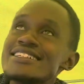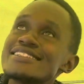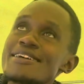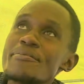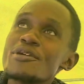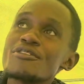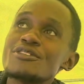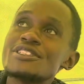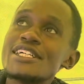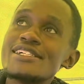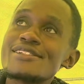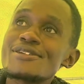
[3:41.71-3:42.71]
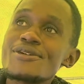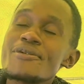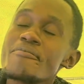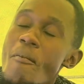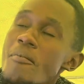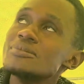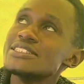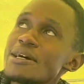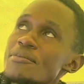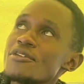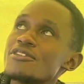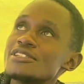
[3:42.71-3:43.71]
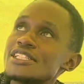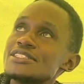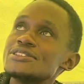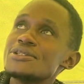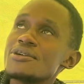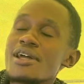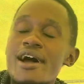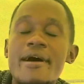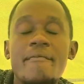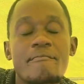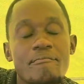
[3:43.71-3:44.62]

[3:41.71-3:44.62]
It's a beautiful tent, so yeah. It's a beautiful tent, so yeah